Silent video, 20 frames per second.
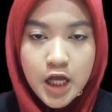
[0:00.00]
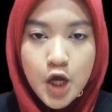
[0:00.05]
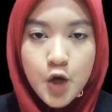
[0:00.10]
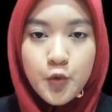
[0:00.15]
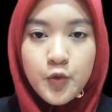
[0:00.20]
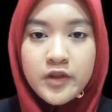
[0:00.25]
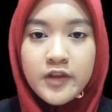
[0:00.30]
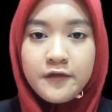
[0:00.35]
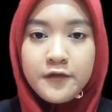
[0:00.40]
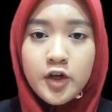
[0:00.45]

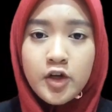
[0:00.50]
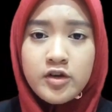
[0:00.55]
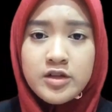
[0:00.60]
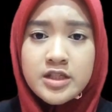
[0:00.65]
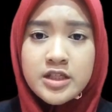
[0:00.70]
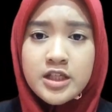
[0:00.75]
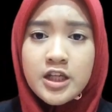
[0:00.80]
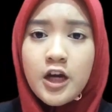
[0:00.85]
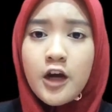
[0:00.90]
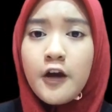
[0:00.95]
with a
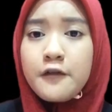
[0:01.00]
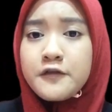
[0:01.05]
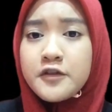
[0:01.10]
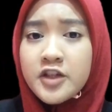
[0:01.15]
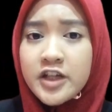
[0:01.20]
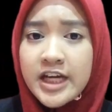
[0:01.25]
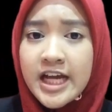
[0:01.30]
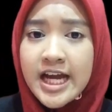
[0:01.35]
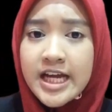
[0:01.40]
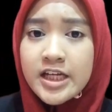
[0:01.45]
frequency of
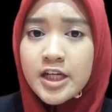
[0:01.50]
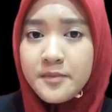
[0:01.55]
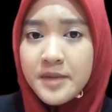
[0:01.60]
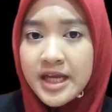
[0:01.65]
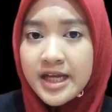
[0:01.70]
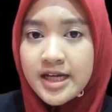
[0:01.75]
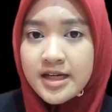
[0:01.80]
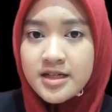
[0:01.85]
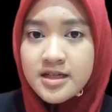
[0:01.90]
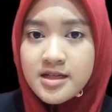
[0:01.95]
300
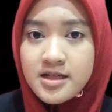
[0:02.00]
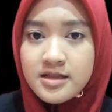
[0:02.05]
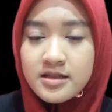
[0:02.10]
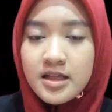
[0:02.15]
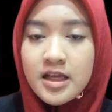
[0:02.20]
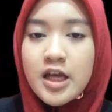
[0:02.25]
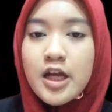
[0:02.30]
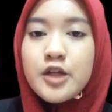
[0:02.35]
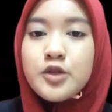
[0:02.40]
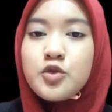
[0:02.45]
MHz
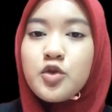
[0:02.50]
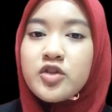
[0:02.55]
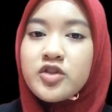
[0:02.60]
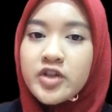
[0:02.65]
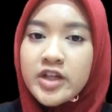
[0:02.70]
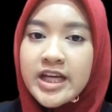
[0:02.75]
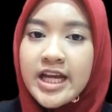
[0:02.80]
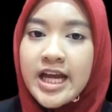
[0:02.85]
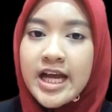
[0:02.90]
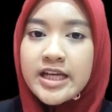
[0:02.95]
to
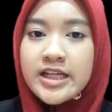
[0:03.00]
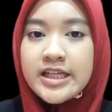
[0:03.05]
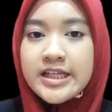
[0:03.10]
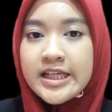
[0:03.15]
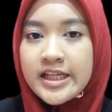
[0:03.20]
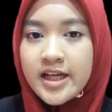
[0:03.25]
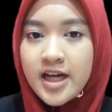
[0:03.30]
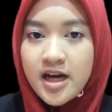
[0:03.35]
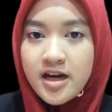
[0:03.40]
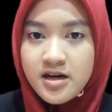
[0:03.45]
300
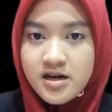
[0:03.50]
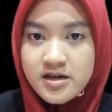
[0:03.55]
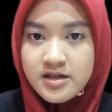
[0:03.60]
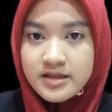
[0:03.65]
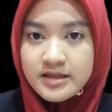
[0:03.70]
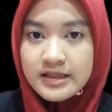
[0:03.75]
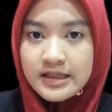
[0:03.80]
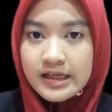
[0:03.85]
GHz.